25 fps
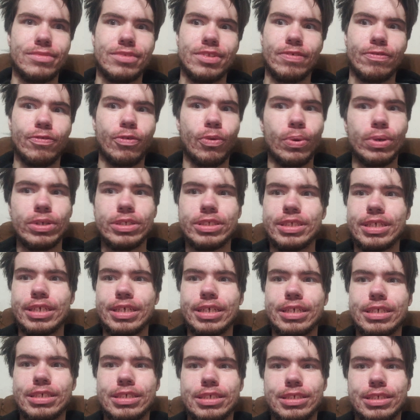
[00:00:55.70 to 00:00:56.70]
the
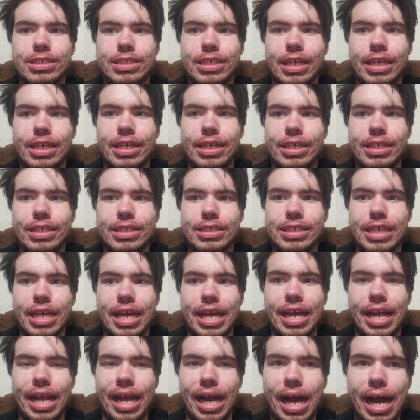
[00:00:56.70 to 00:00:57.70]
4.6 is
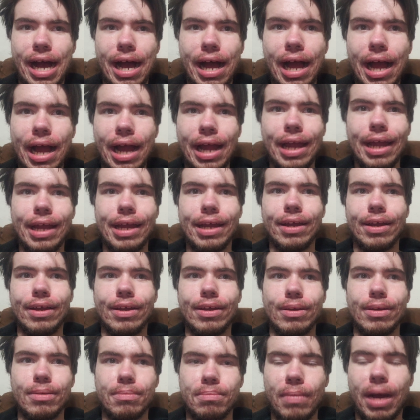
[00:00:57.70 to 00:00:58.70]
a high
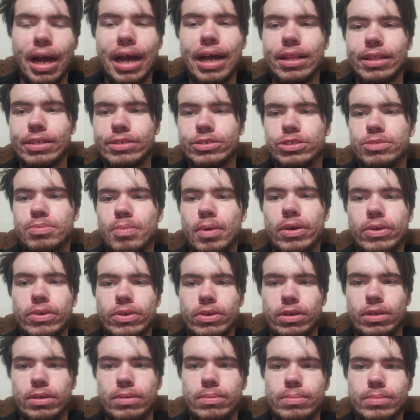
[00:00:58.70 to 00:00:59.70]
mileage
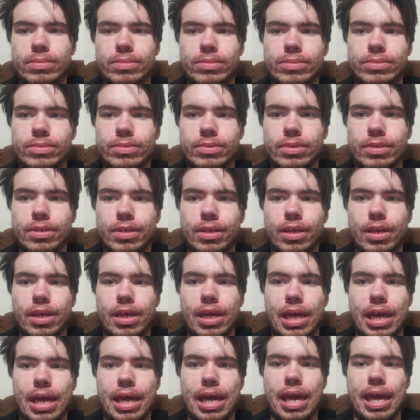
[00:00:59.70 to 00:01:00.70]
motor.
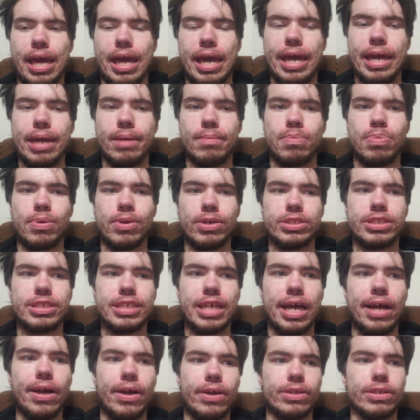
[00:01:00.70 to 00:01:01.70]
It puts
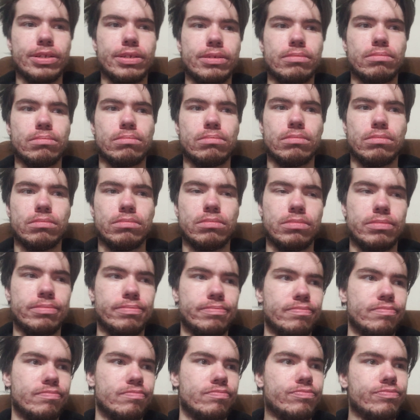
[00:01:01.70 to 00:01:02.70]
out,
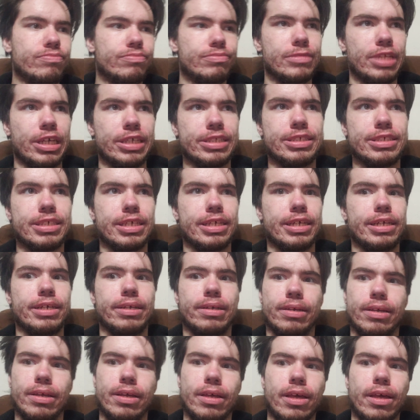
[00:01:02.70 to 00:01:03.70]
let's see,